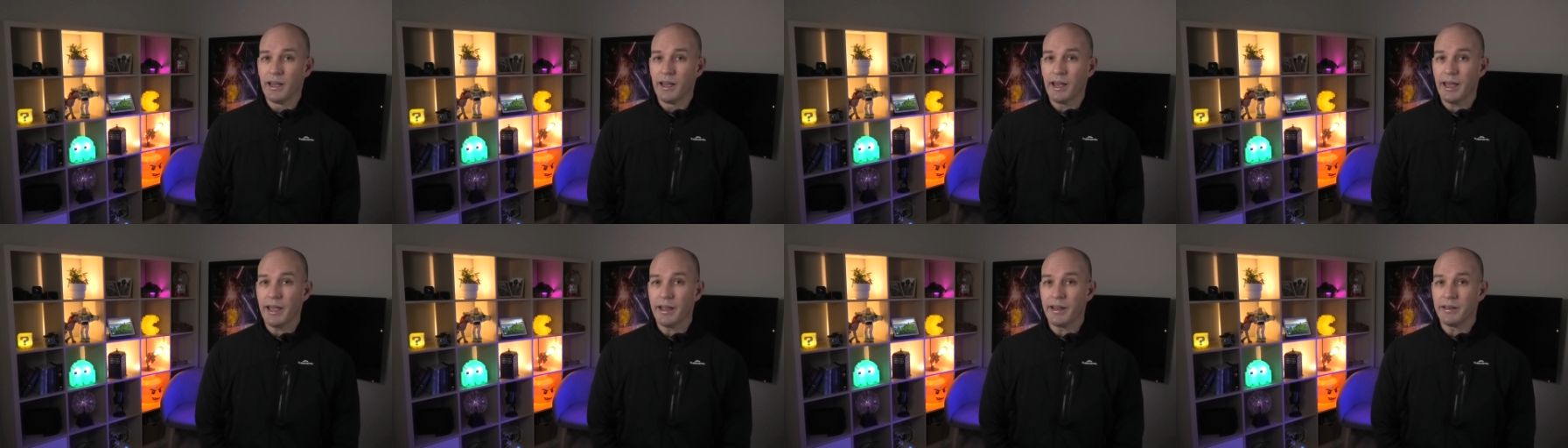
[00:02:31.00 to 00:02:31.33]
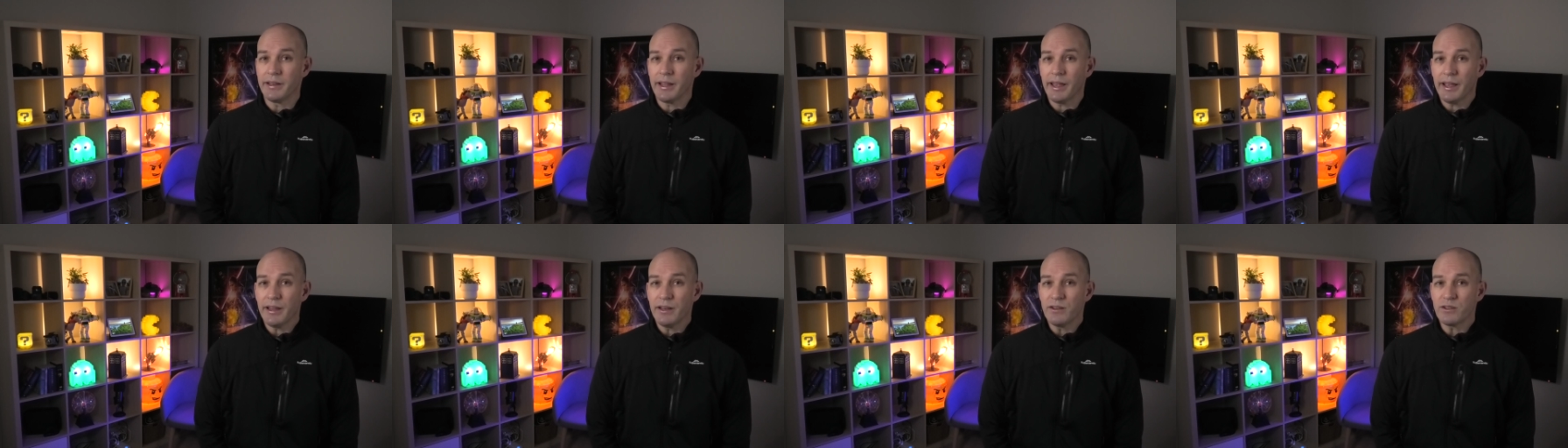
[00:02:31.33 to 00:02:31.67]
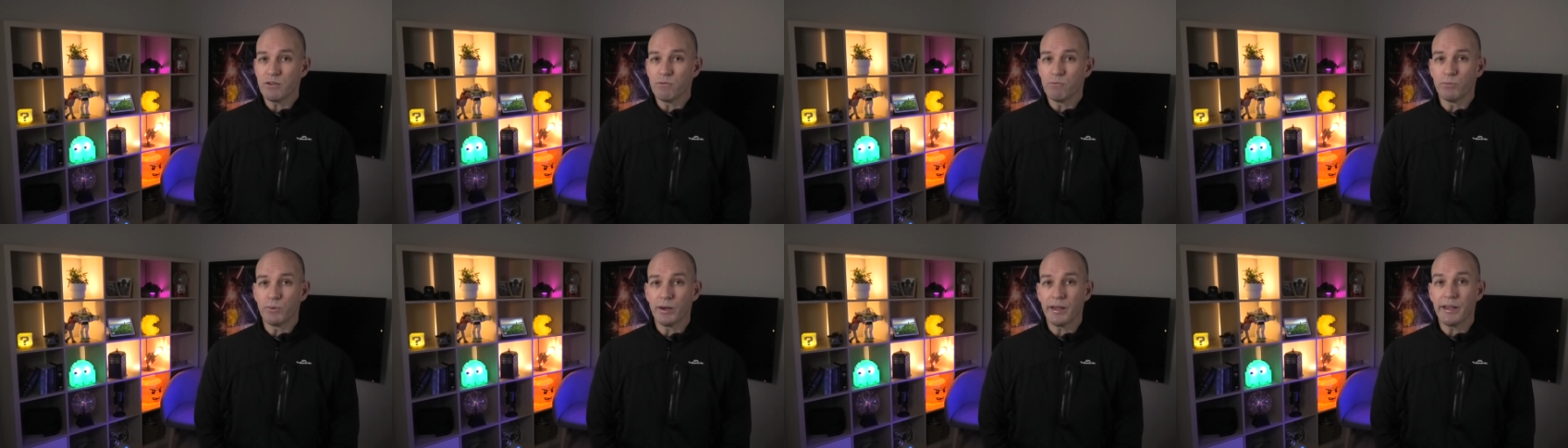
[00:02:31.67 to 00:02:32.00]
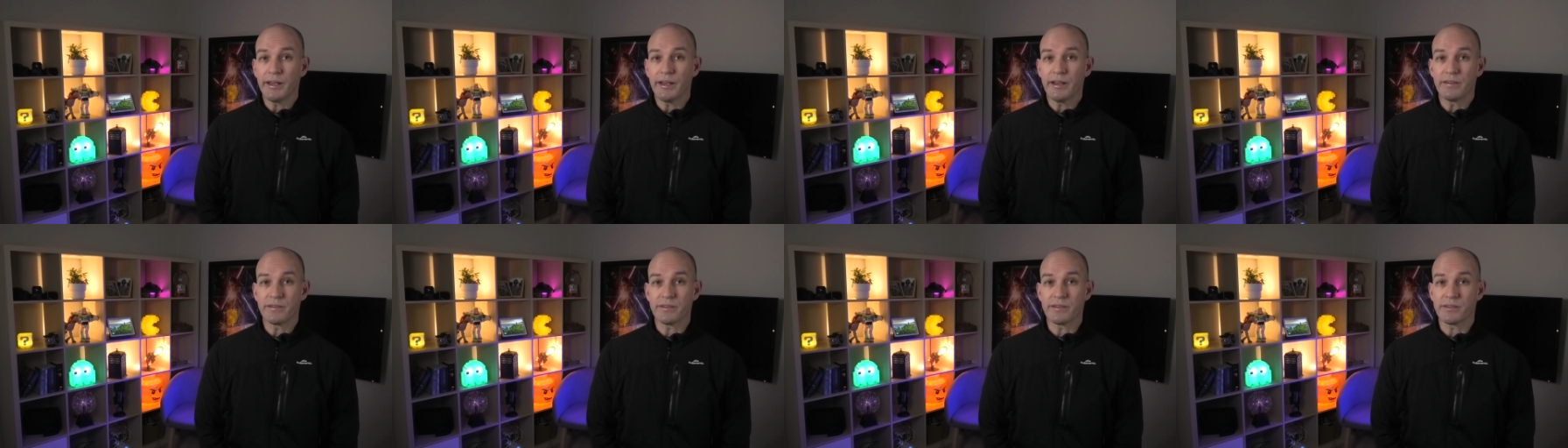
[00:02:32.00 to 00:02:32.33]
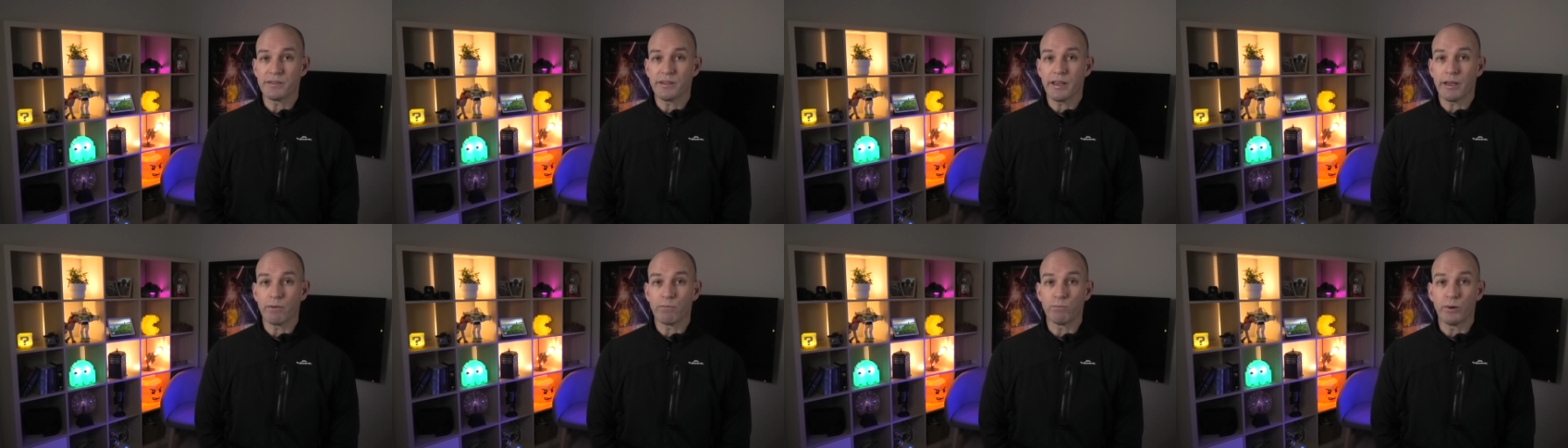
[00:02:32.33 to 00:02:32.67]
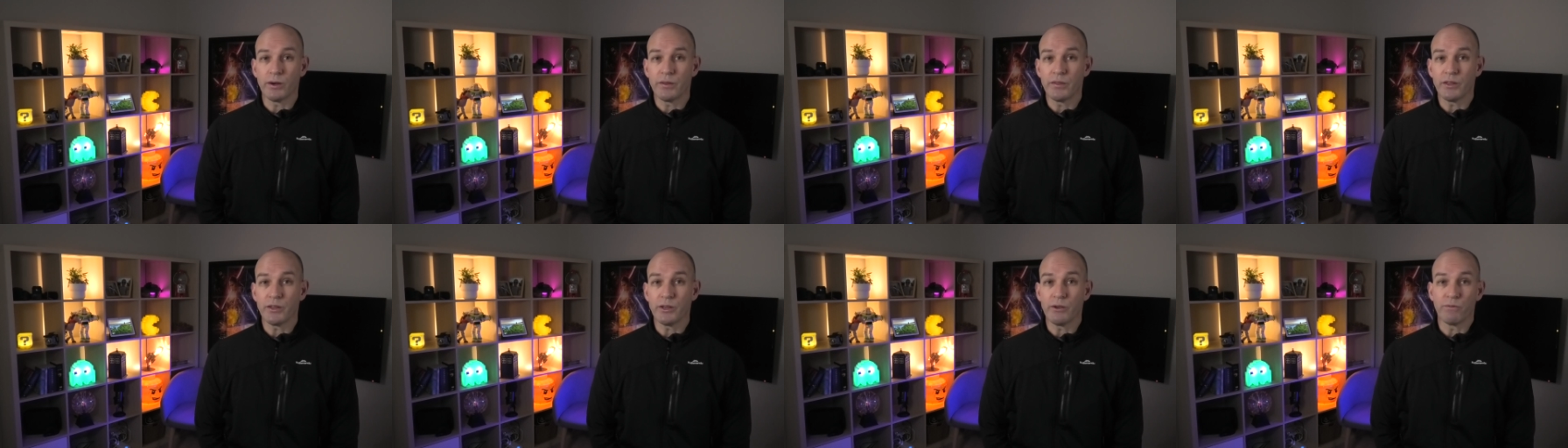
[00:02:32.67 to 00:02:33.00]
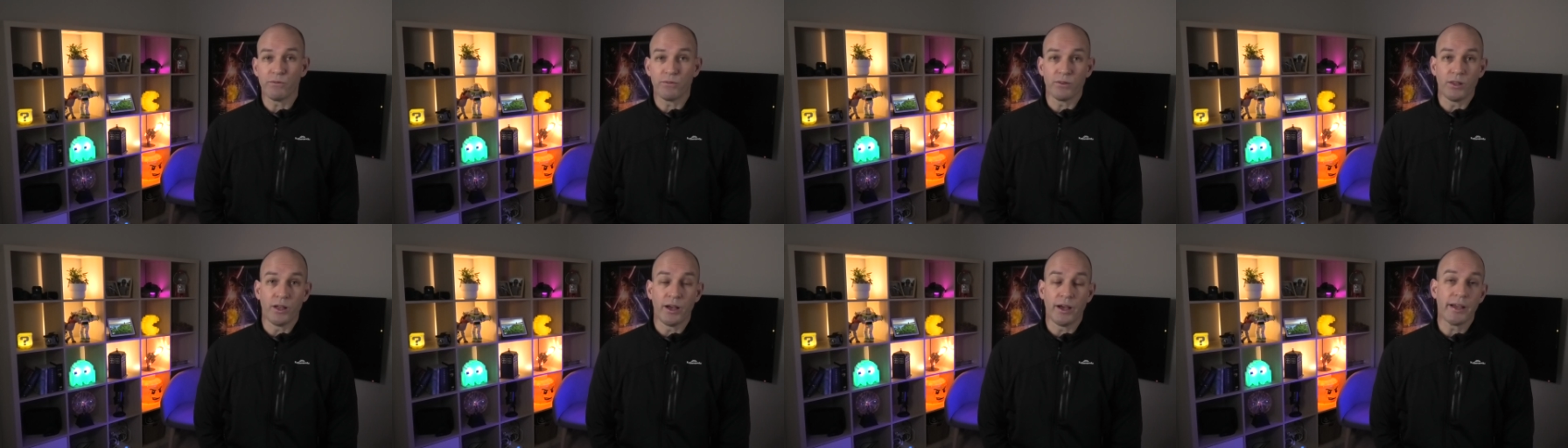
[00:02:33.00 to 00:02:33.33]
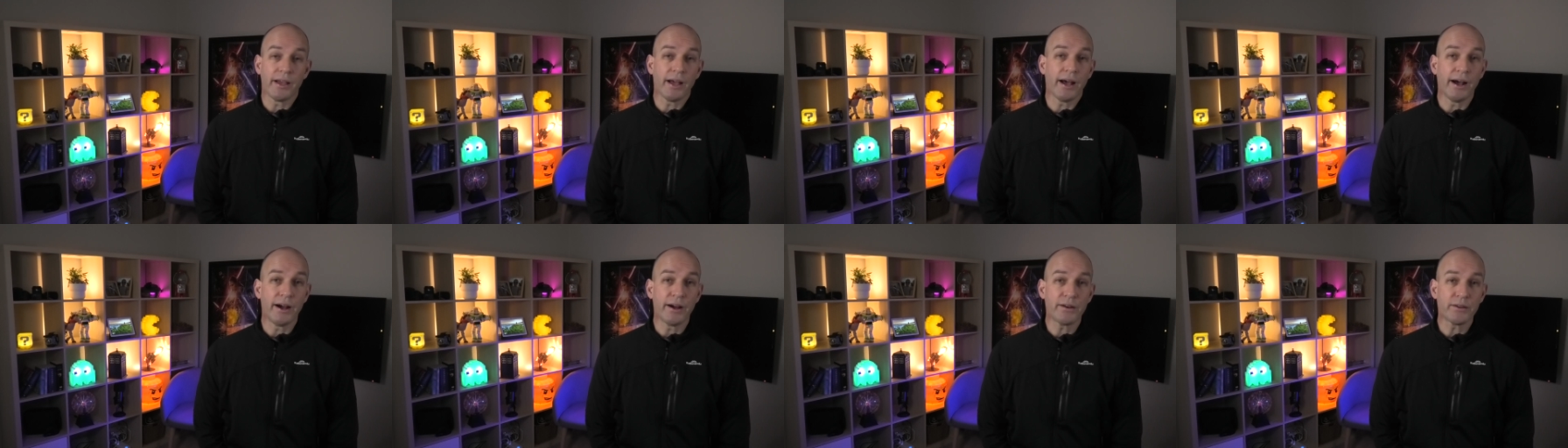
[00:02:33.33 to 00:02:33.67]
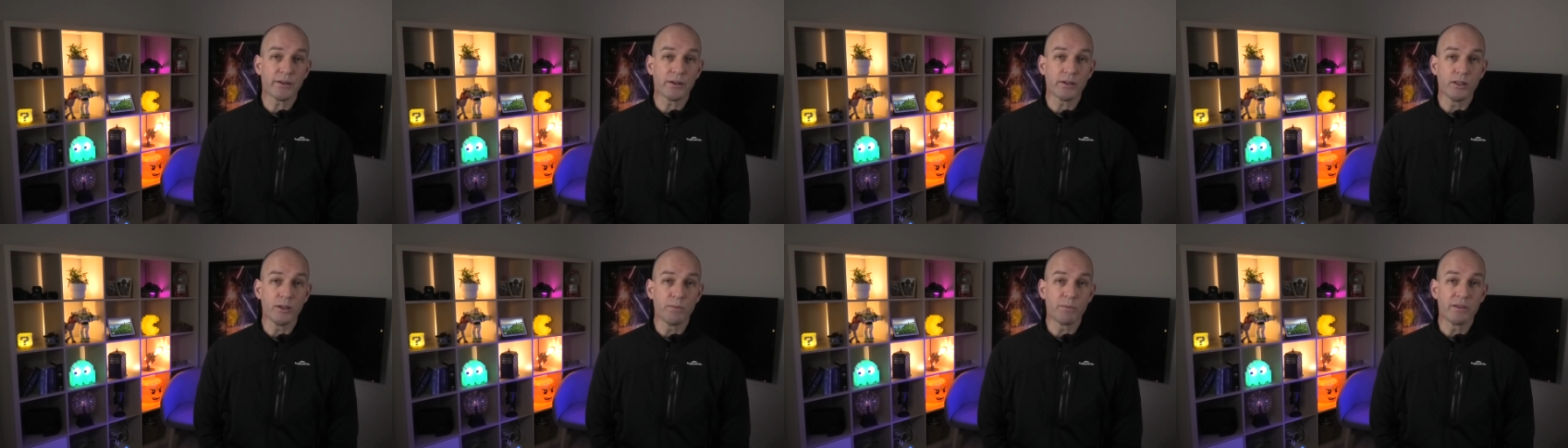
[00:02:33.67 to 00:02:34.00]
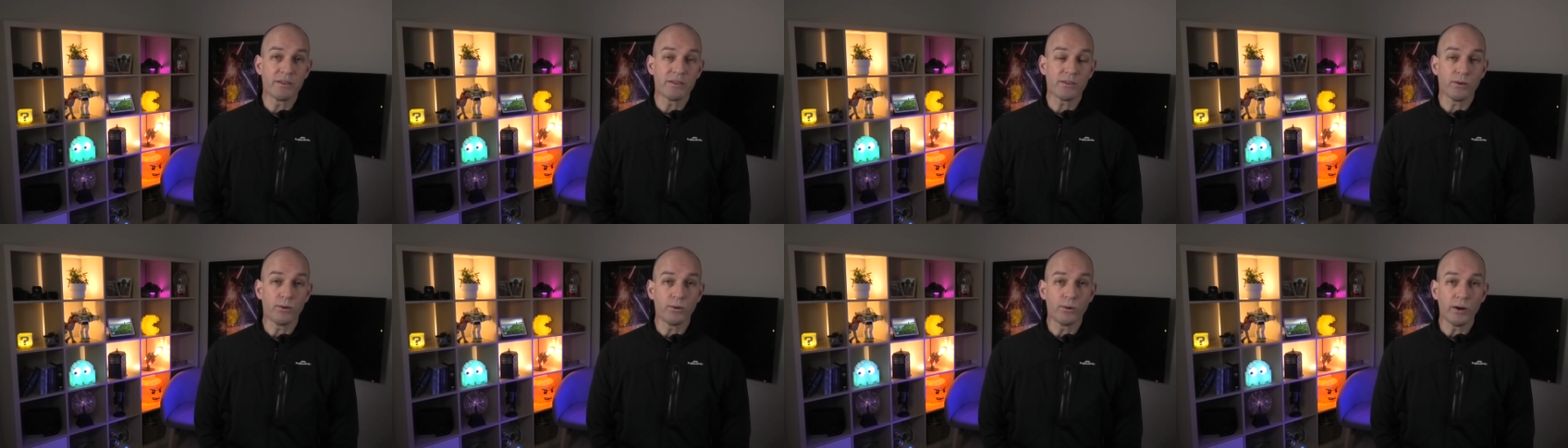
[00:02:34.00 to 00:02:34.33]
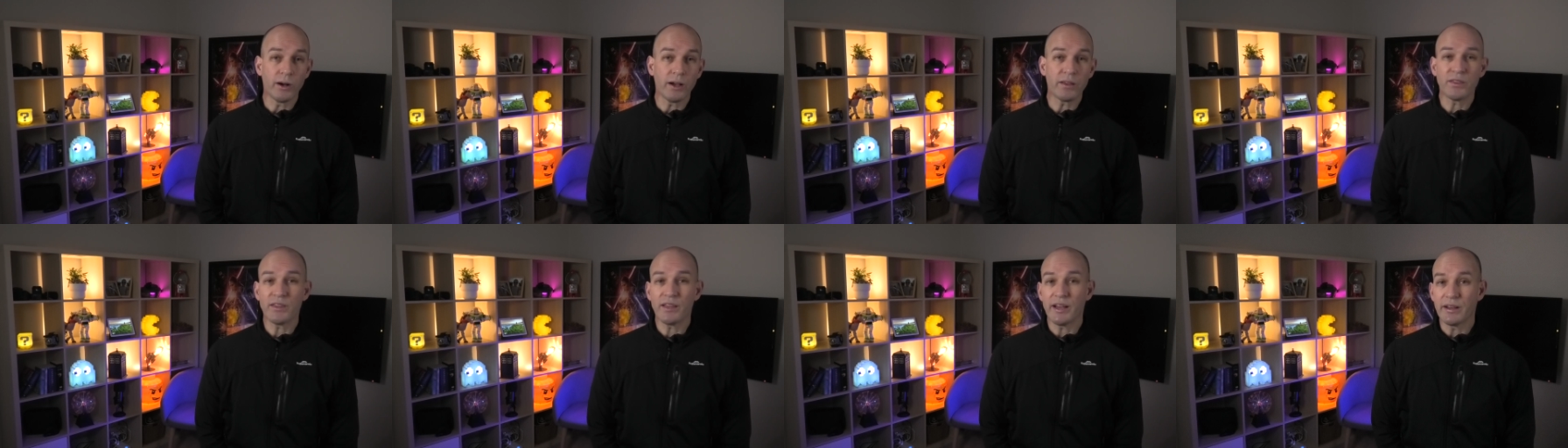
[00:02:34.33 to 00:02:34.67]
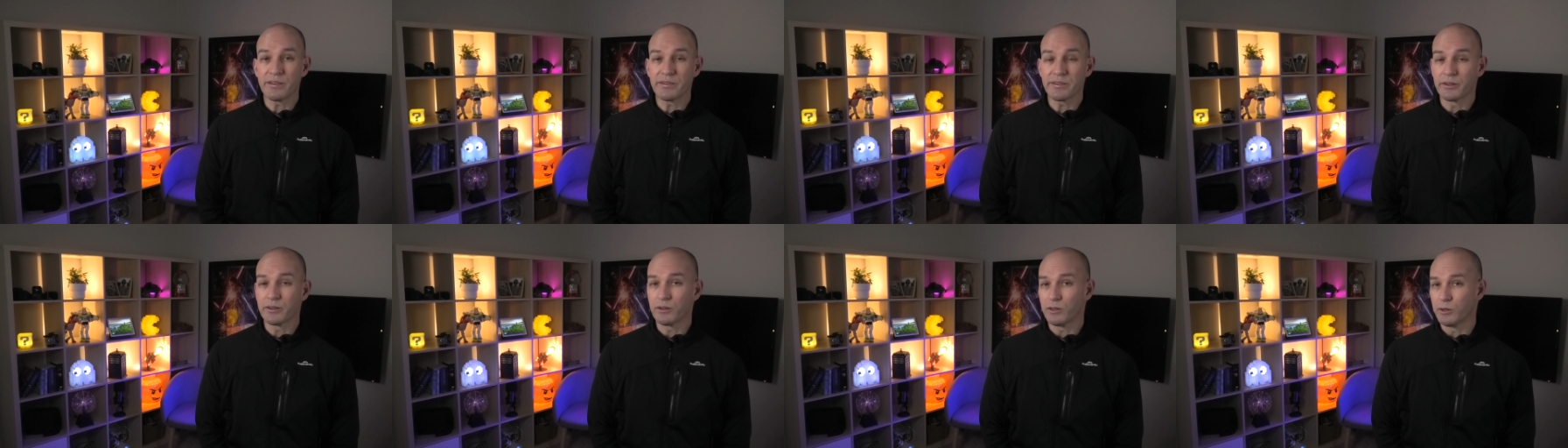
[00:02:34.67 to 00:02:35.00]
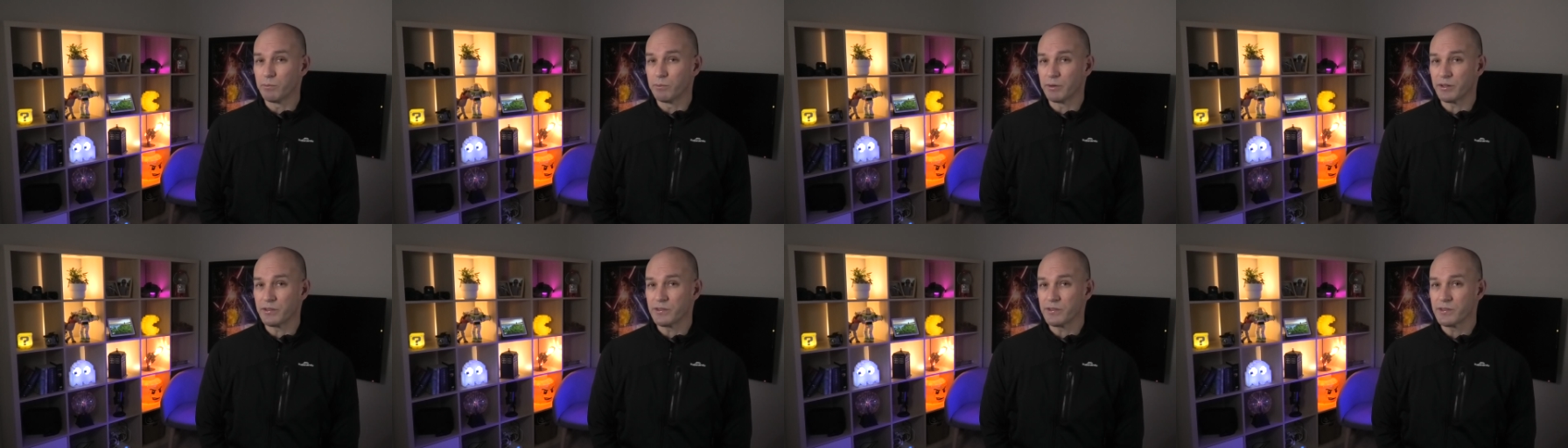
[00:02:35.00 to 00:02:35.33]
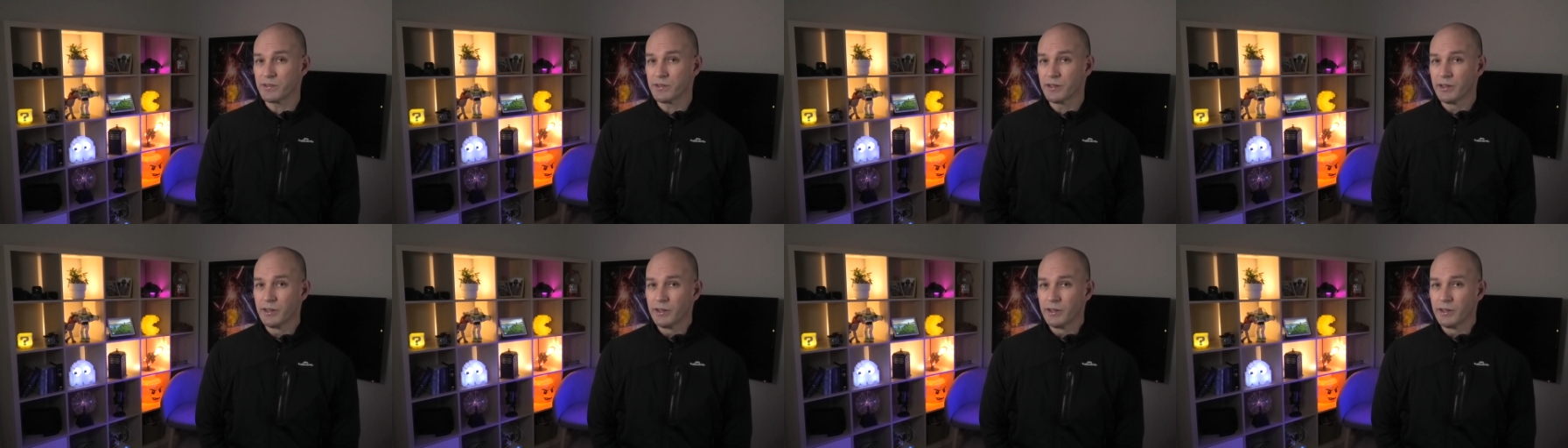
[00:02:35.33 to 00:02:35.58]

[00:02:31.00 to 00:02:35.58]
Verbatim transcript: and engine wear is the same whether you fly 100 kilometers or 1,000 kilometers.